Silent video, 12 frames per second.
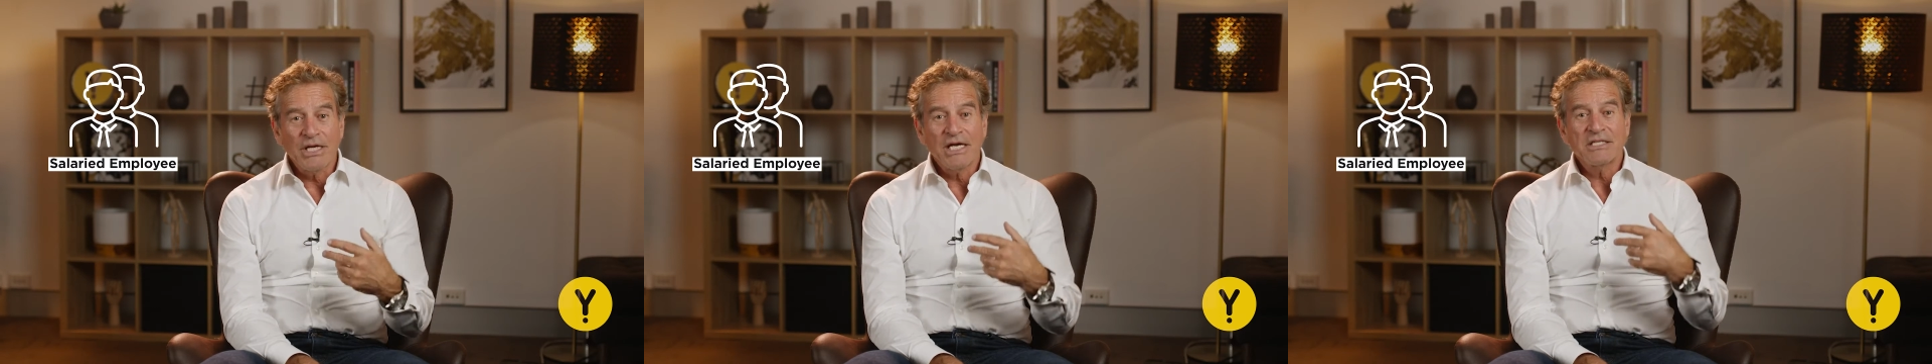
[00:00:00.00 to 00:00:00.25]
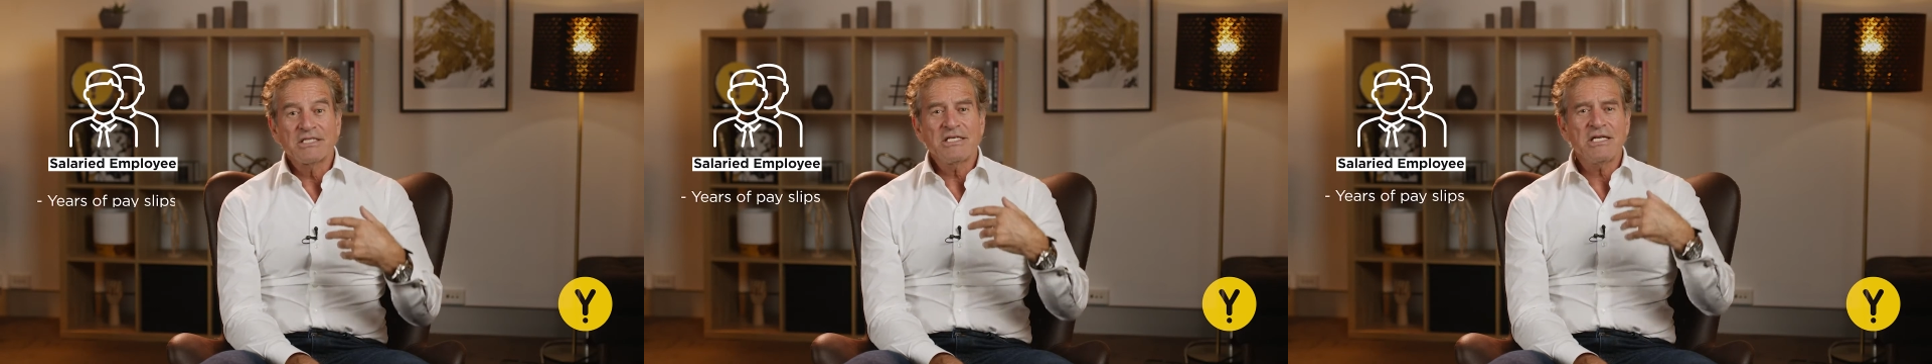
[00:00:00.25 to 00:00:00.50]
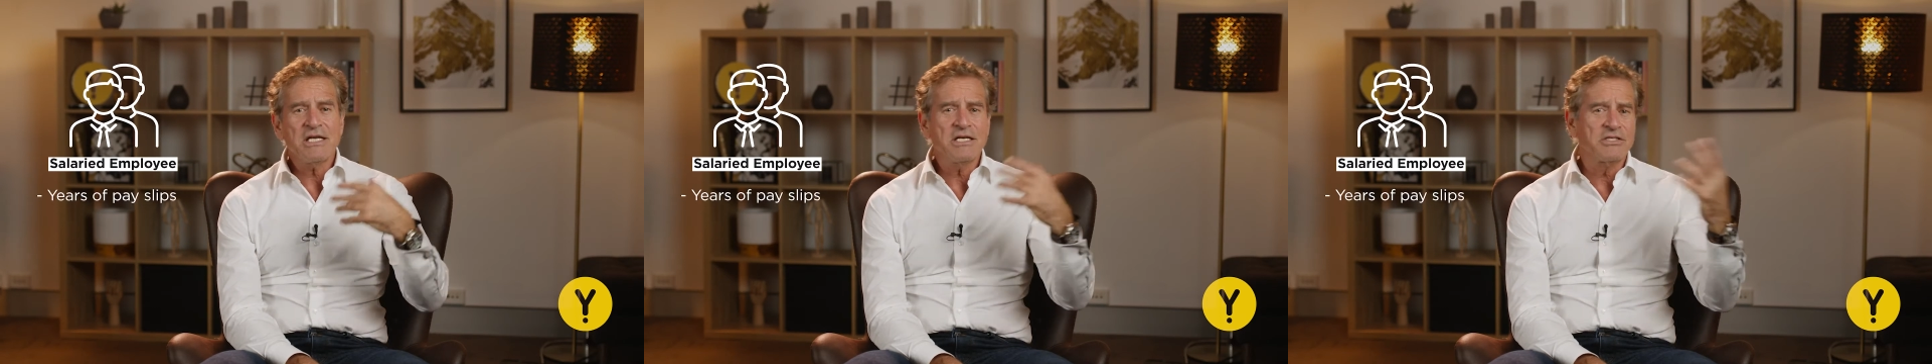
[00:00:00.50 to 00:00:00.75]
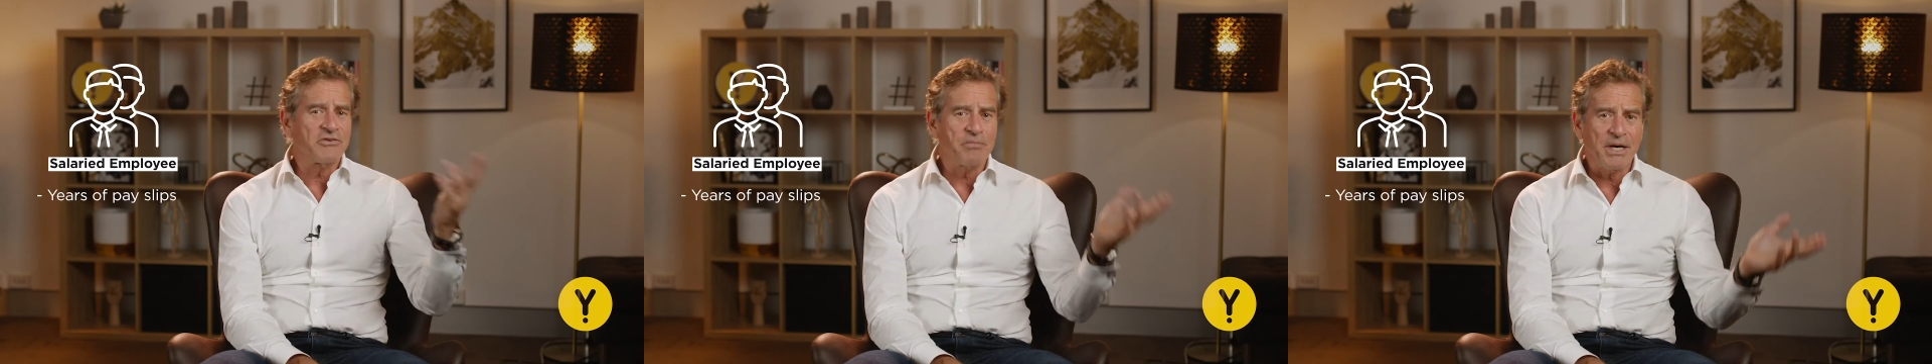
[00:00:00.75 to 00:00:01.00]
has
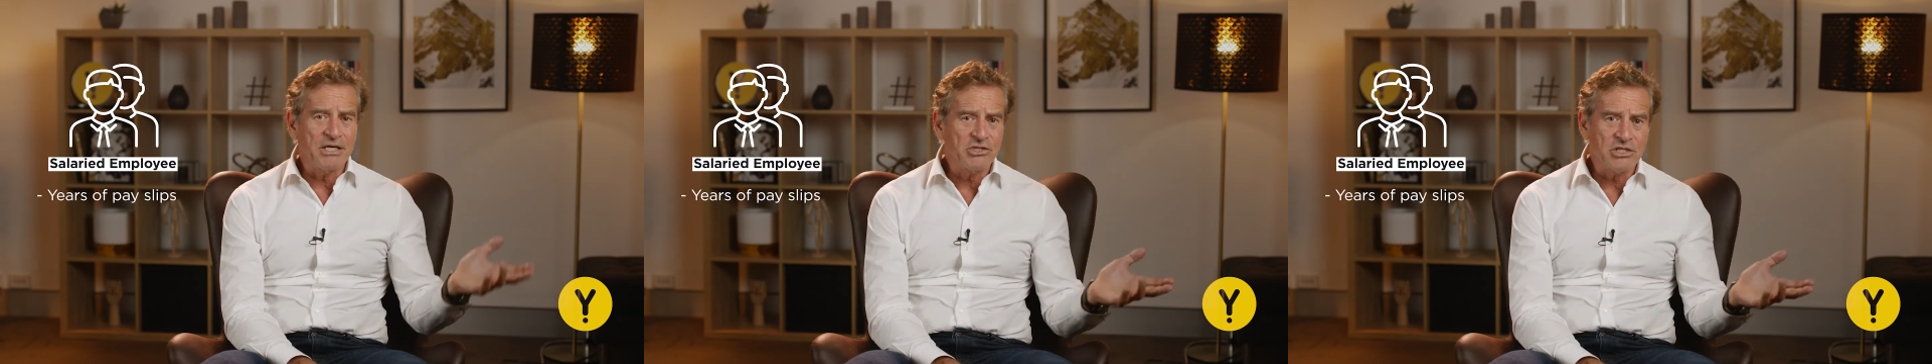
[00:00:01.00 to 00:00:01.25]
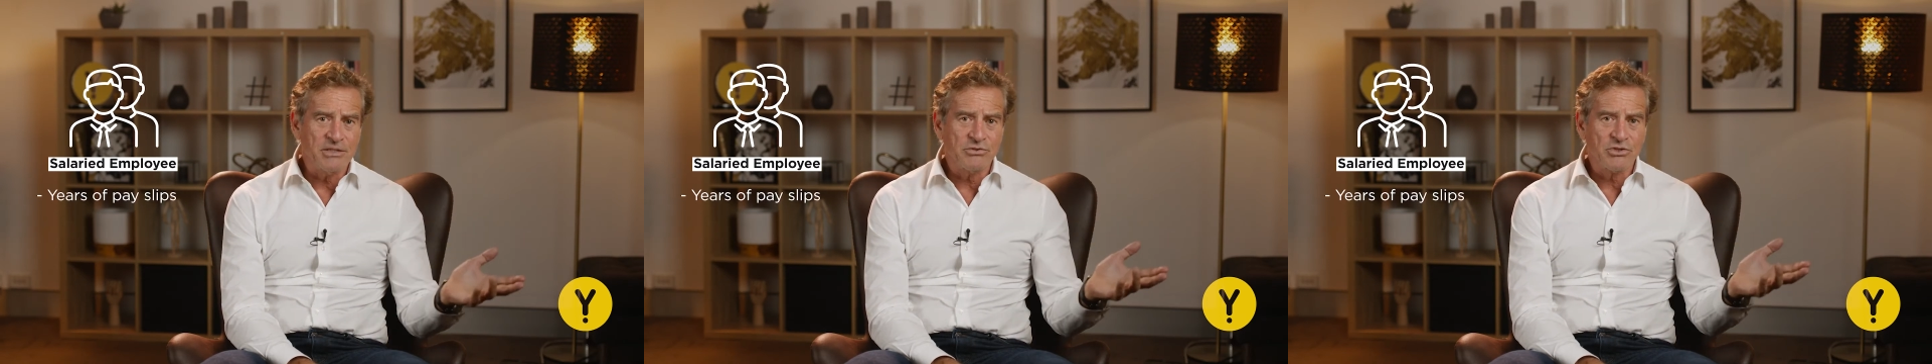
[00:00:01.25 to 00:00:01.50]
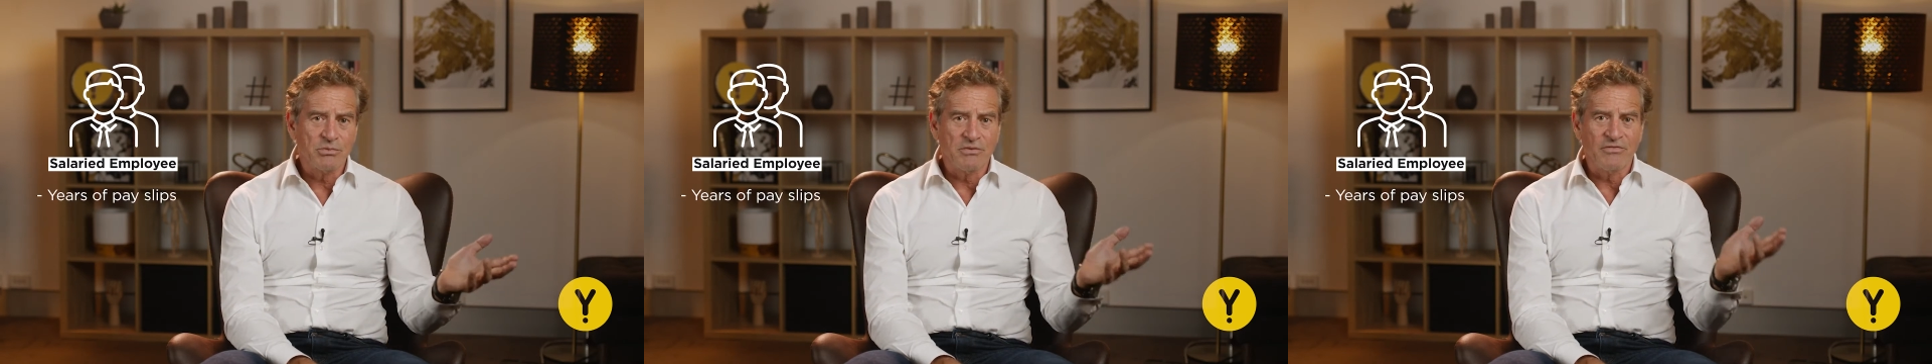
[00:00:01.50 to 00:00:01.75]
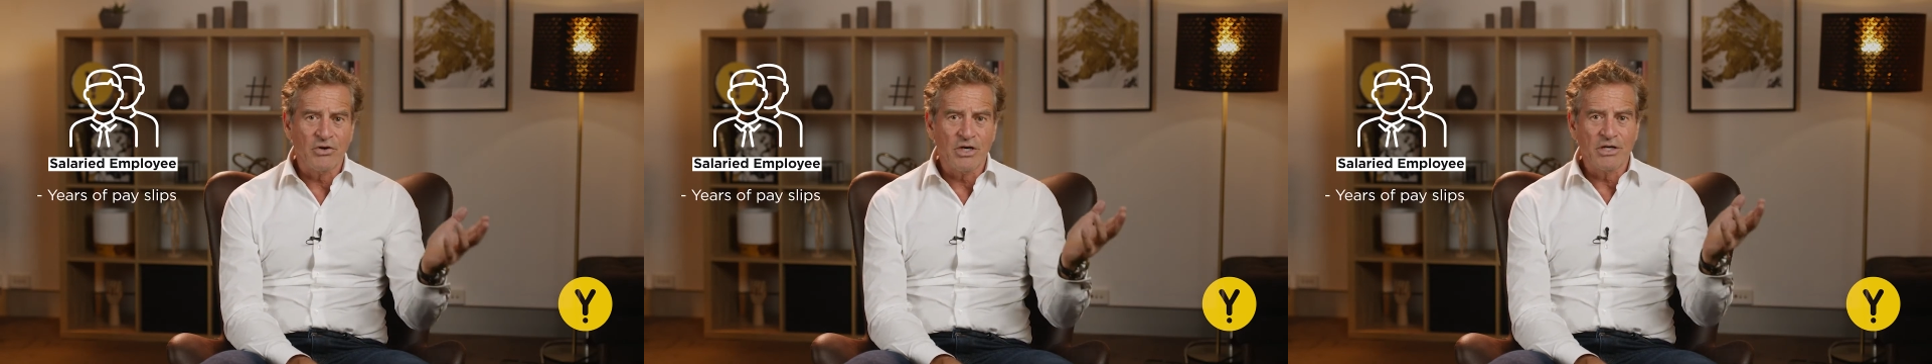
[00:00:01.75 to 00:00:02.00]
years of pay slips to
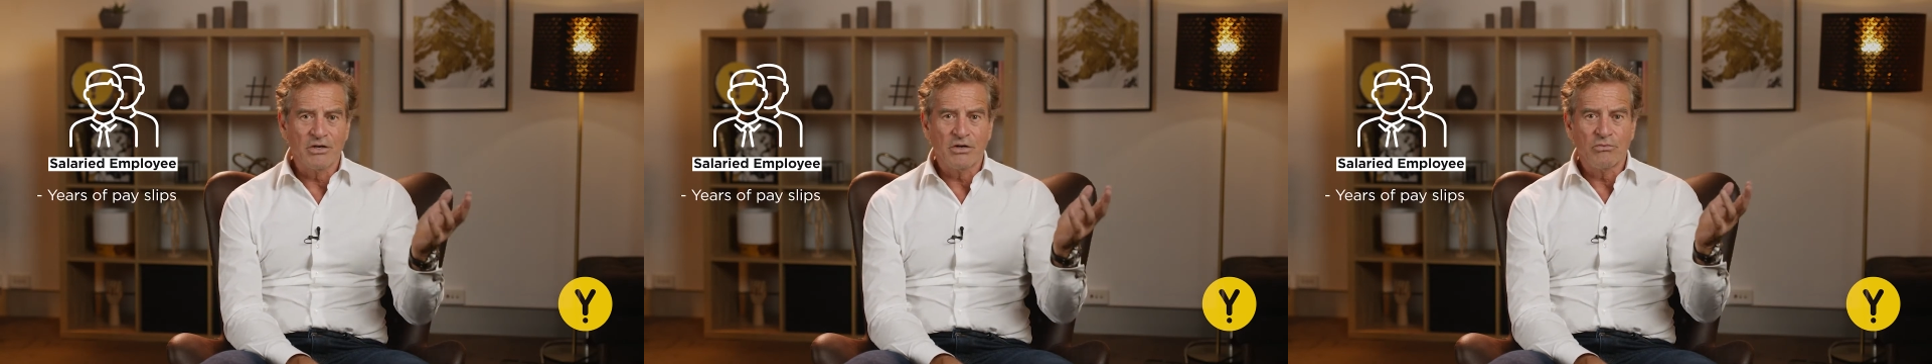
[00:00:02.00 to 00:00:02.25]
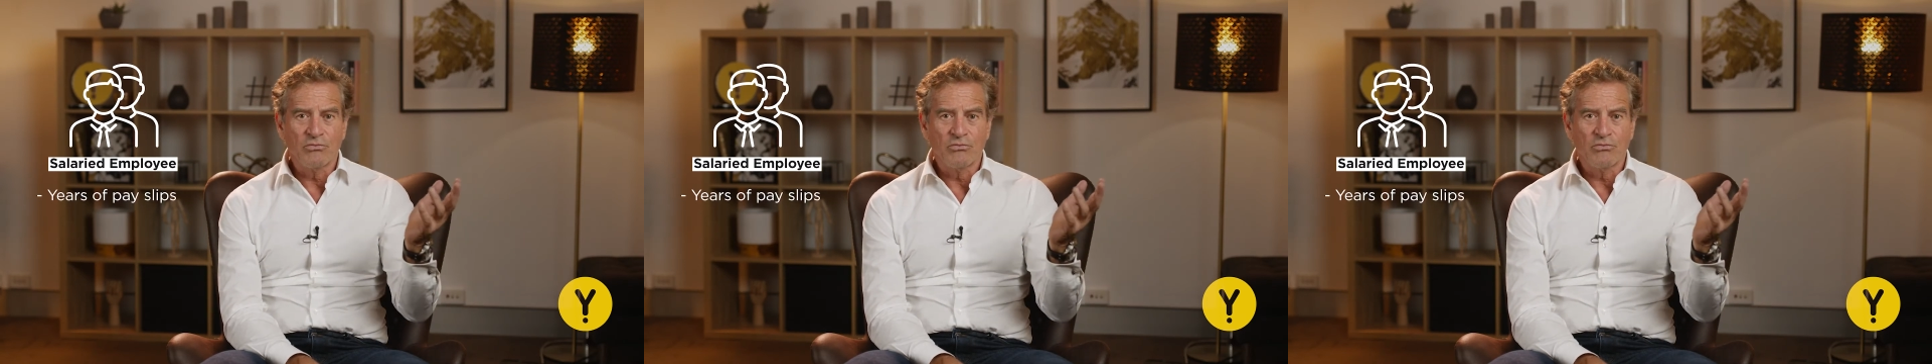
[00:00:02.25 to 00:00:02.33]
provide